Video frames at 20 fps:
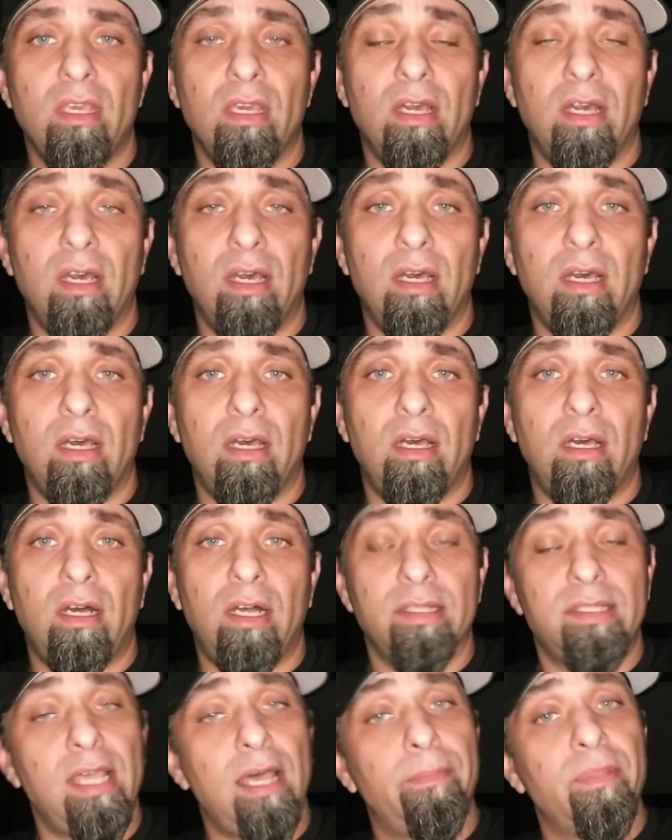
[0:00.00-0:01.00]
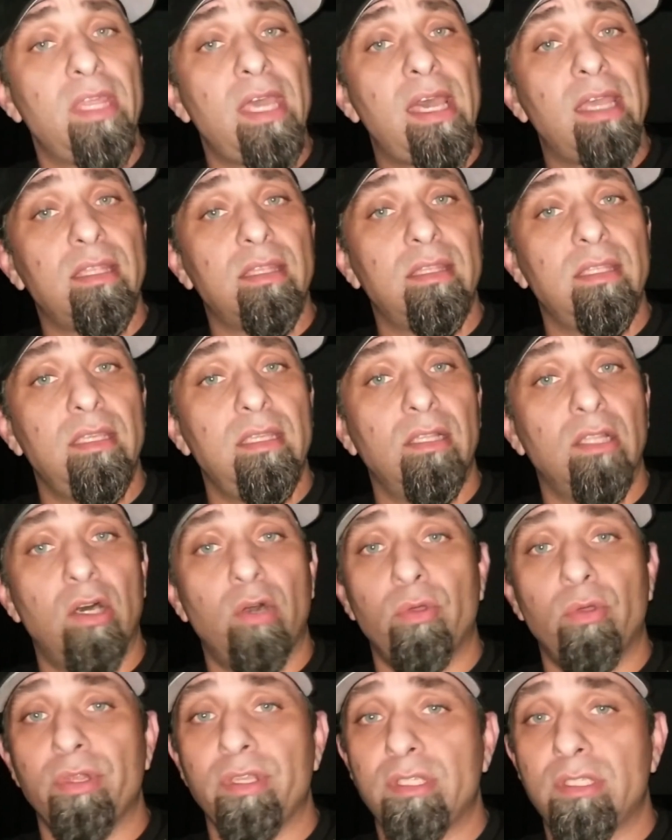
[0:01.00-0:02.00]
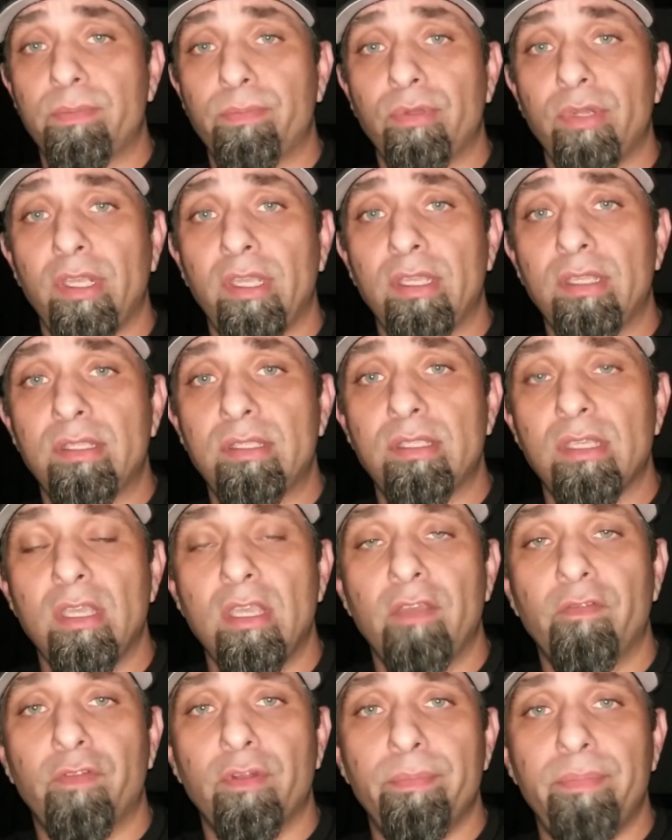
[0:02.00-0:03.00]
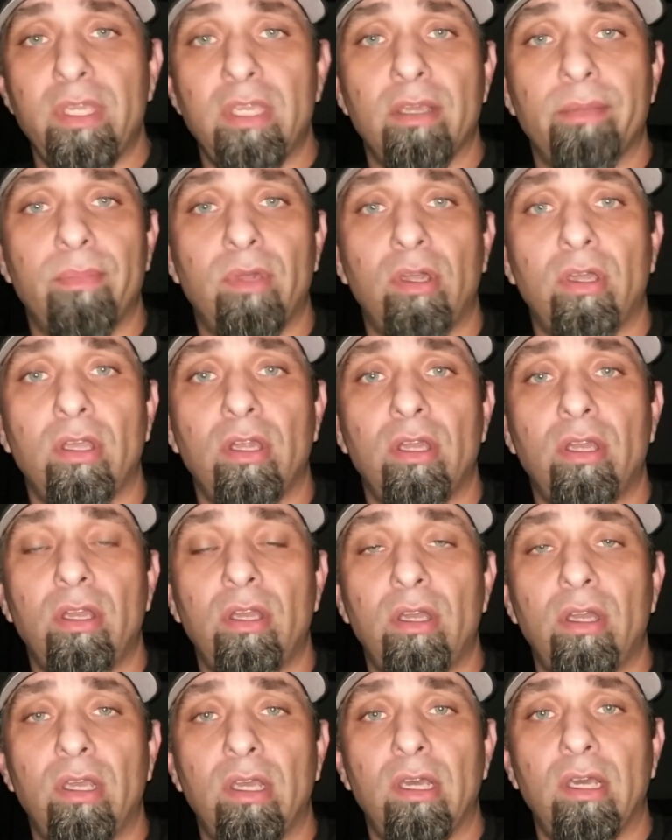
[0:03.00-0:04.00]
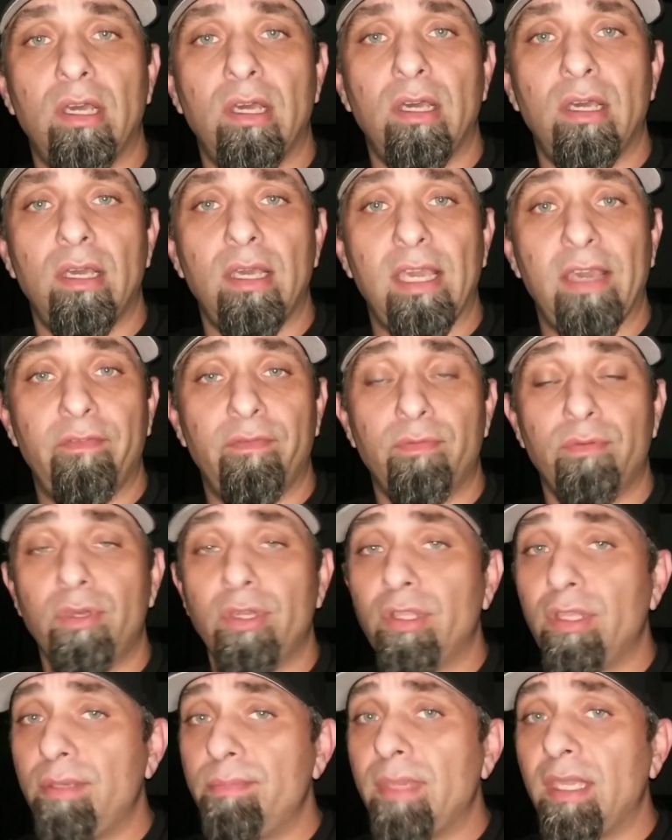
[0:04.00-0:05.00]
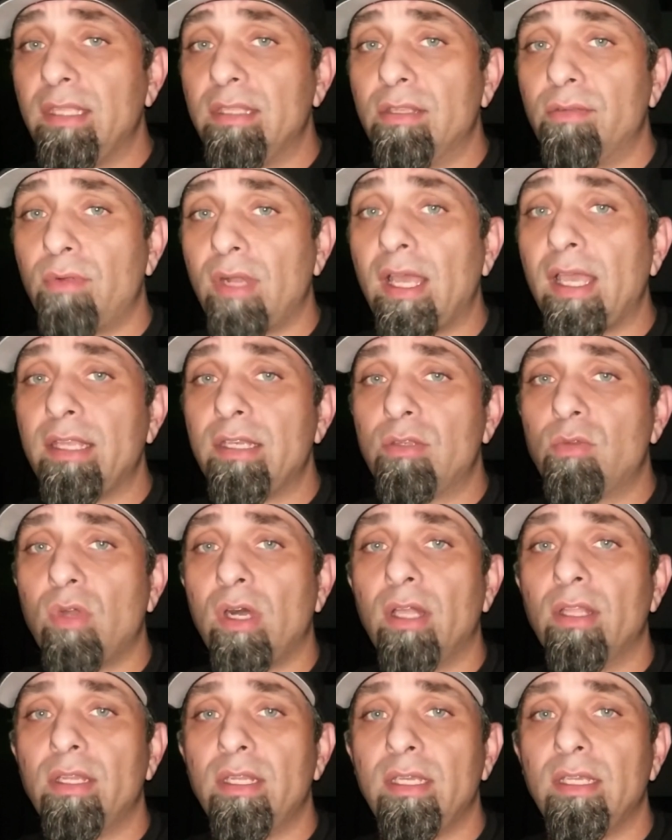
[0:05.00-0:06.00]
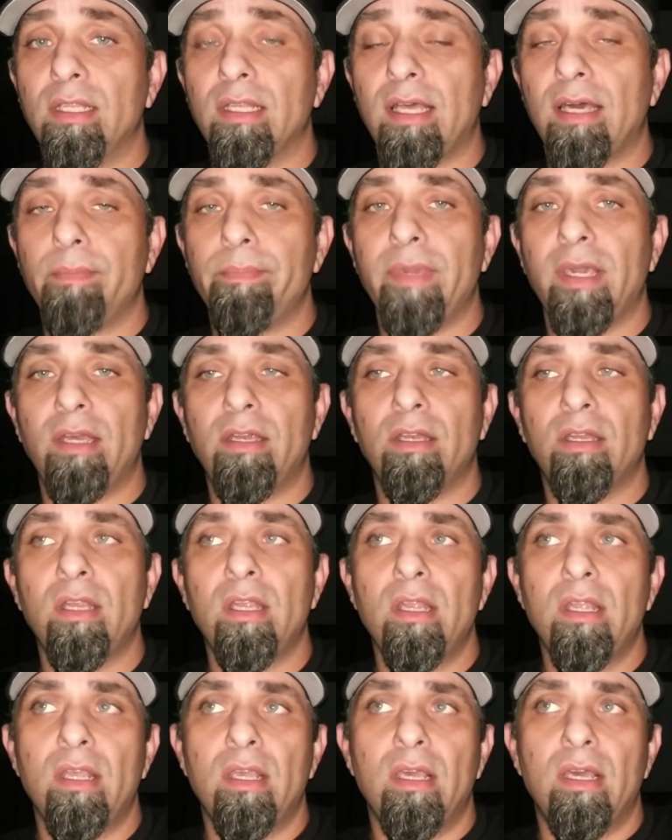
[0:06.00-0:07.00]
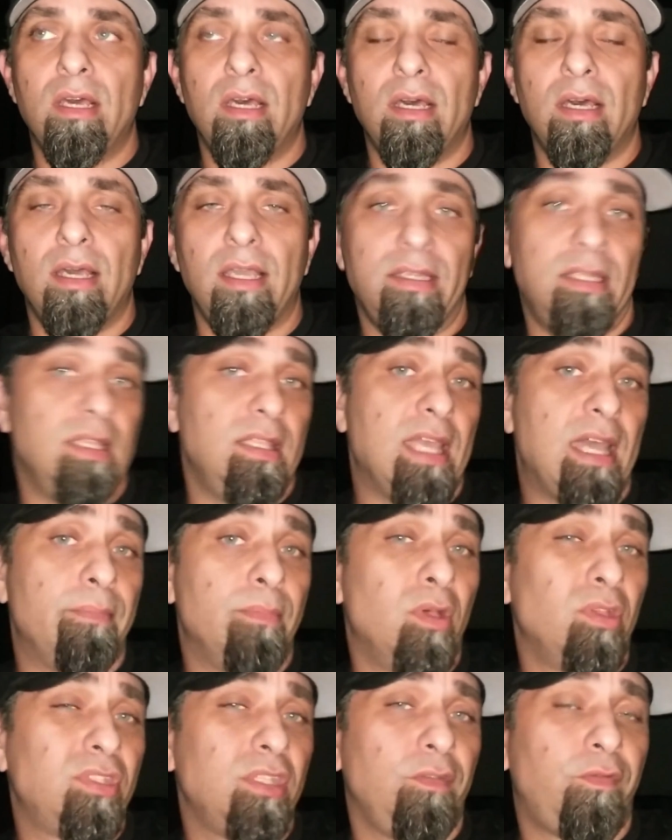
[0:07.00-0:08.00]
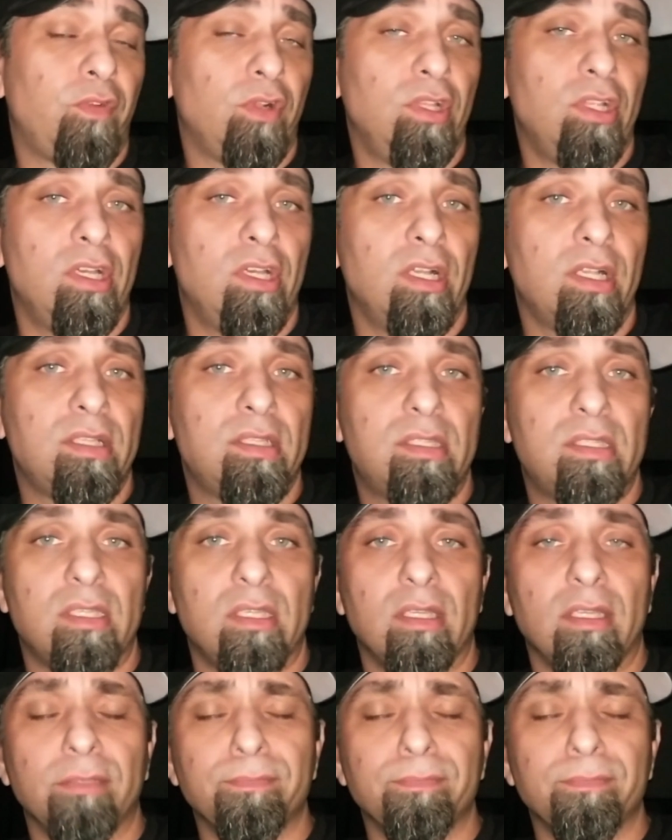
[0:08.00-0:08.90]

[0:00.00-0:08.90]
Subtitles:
On top of that, the lowering springs from BMR have really made the ride quality a lot better. I did that mostly for looks,